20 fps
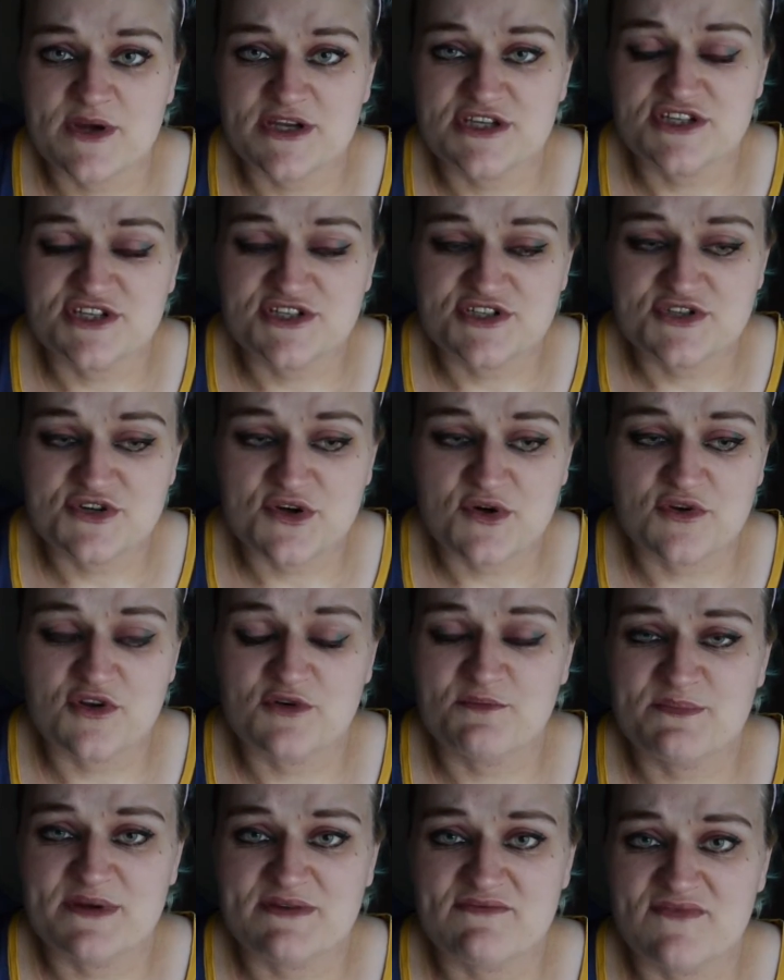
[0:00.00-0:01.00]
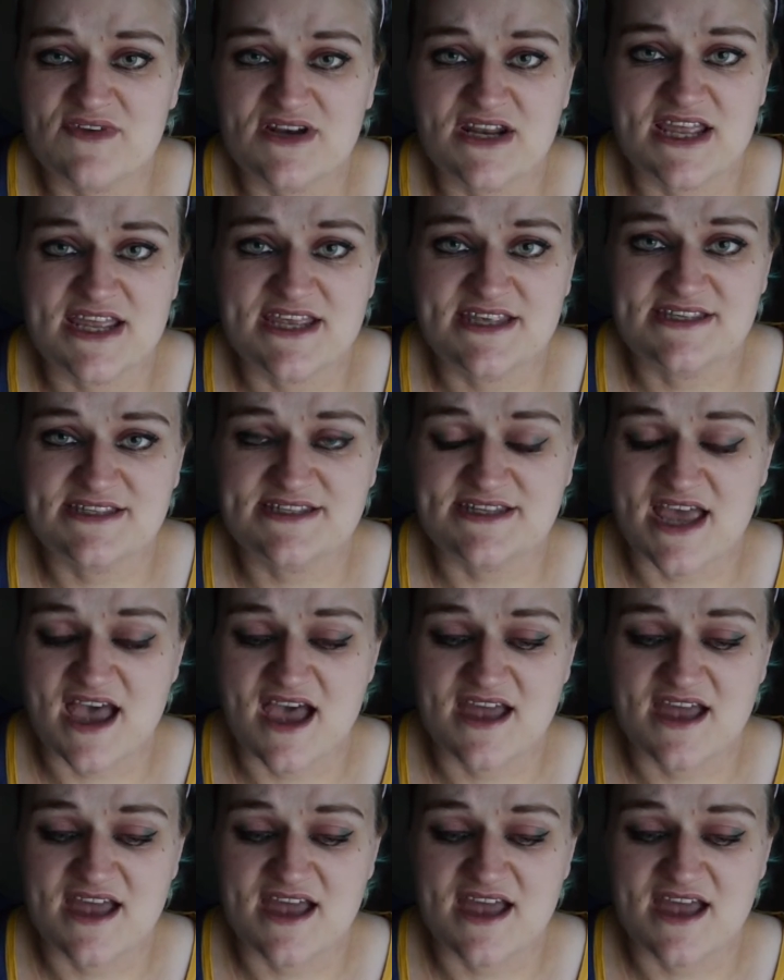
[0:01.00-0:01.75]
which has not long been released,